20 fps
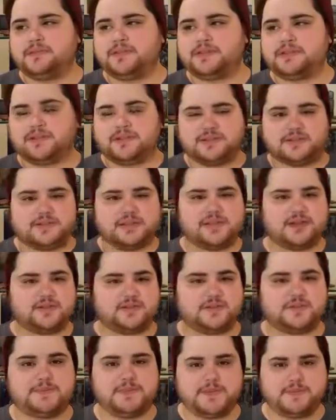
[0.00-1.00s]
just that's a lot of
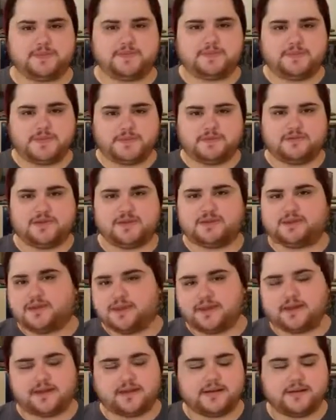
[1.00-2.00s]
respect for me right
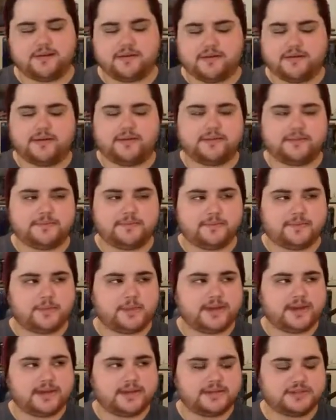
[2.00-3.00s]
there.
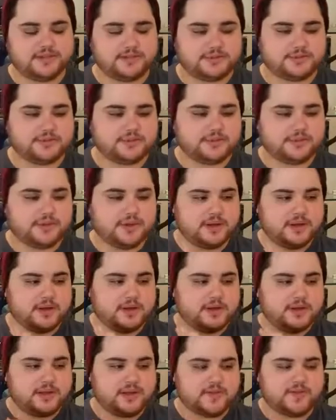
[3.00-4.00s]
What I do
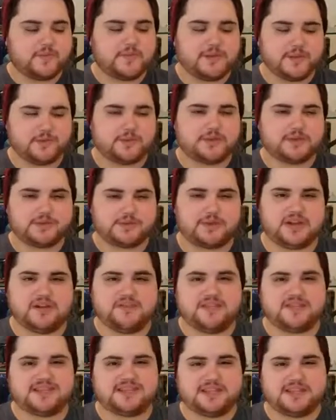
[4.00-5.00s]
love about Wes
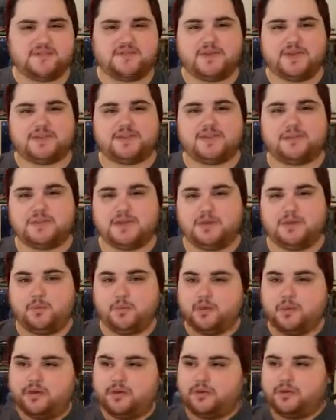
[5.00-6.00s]
Craven is not the fact that he
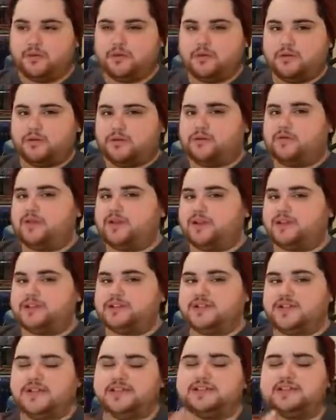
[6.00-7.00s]
made one horror
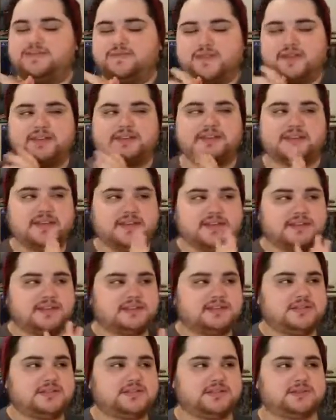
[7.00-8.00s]
franchise, the fact that he
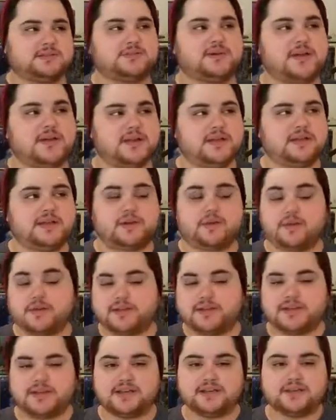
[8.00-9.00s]
did 2. Not
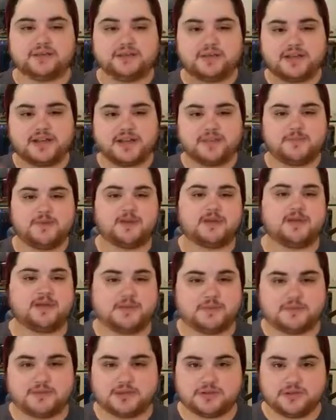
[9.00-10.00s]
only did he do the Nightmare on
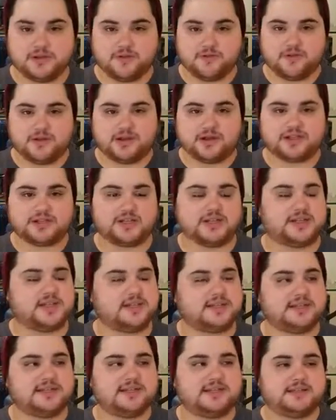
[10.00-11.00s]
Elm Street
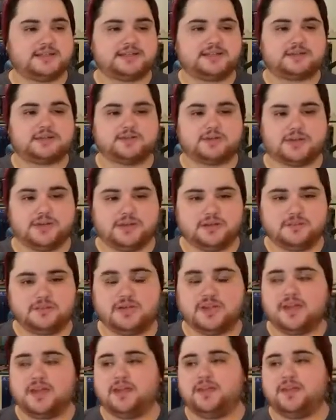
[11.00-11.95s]
franchise, he did Scream.